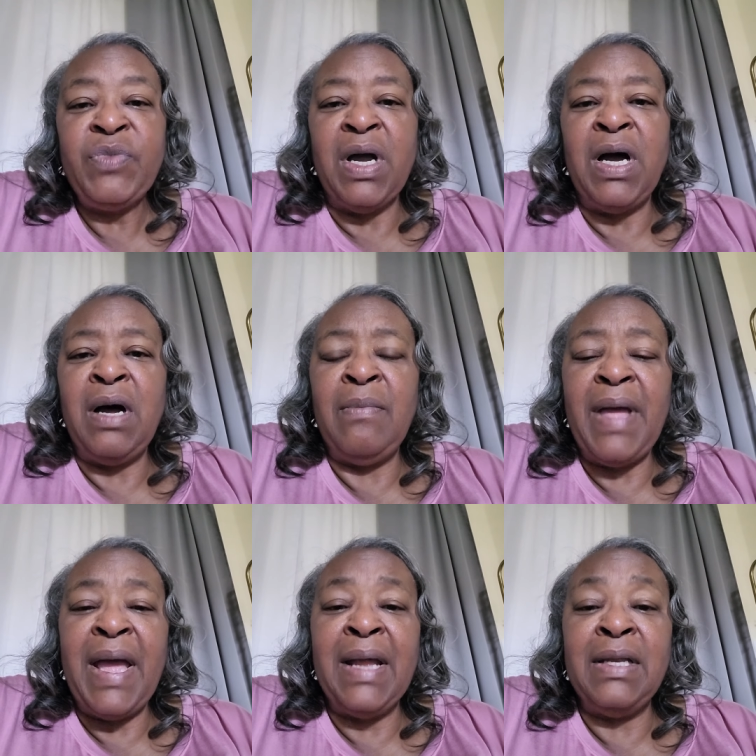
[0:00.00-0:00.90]
Um,
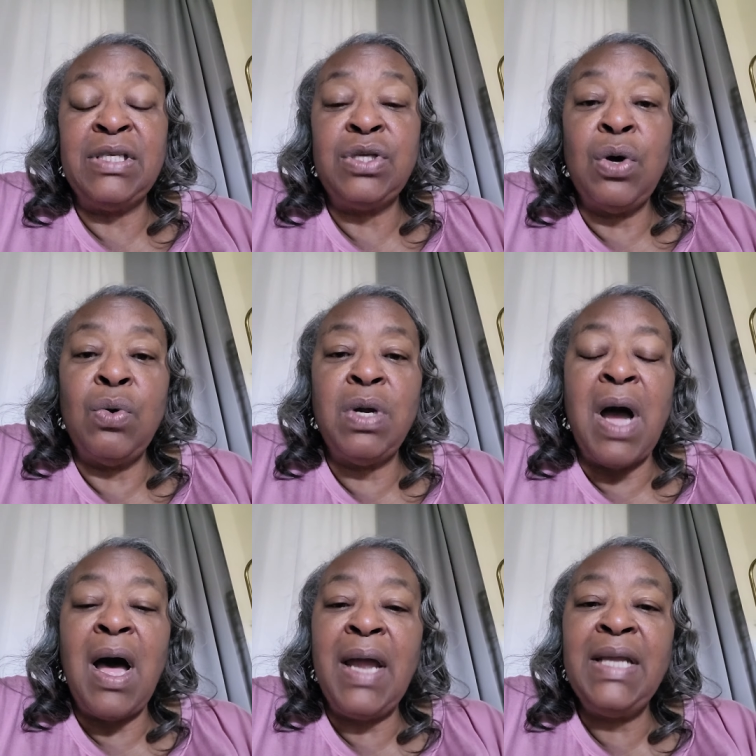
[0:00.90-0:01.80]
and so
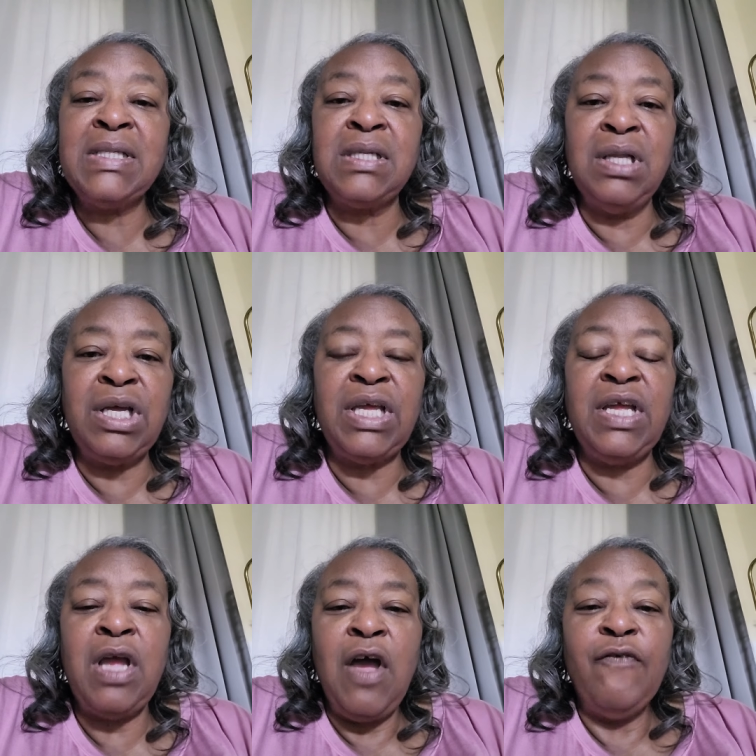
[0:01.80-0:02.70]
God is
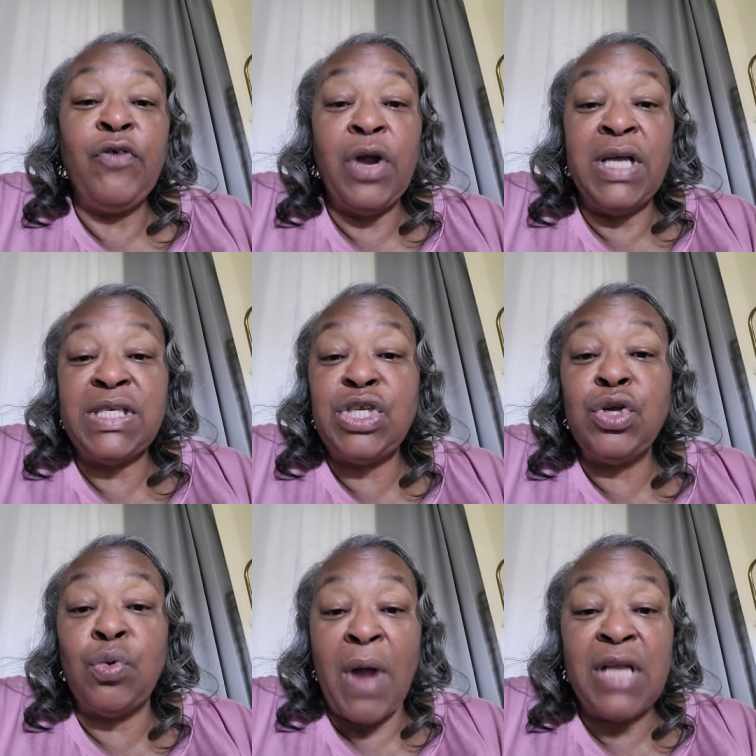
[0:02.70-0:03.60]
looking for us to
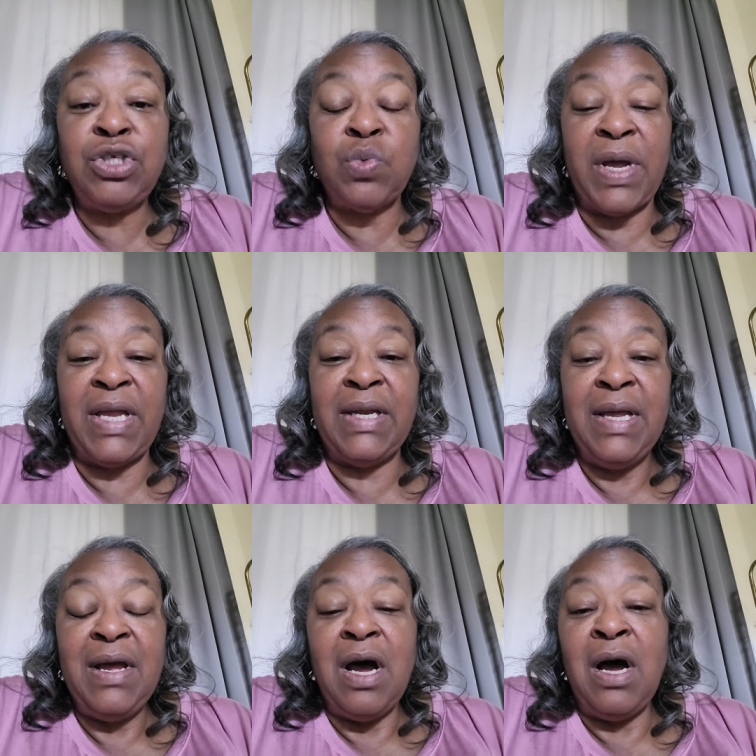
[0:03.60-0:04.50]
graduate
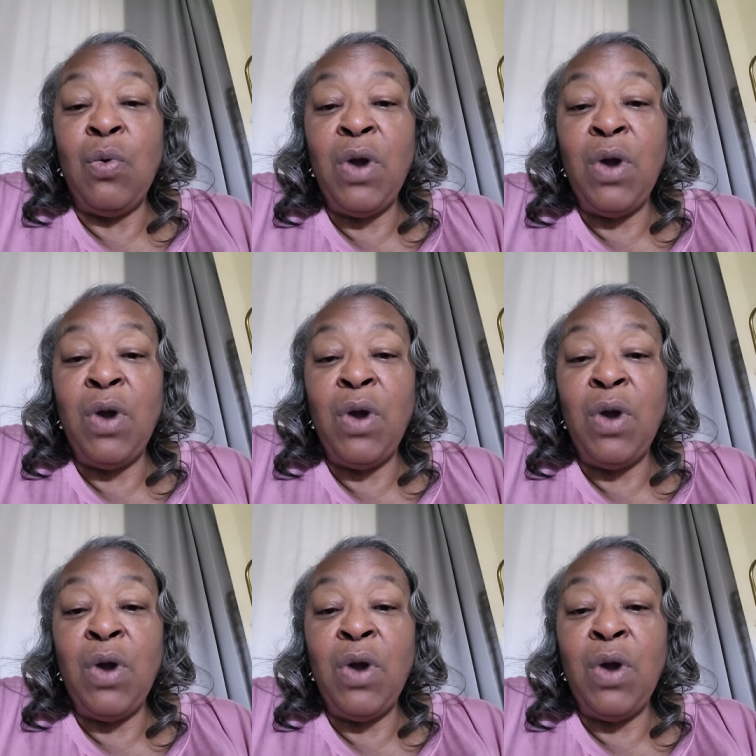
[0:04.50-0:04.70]
uh,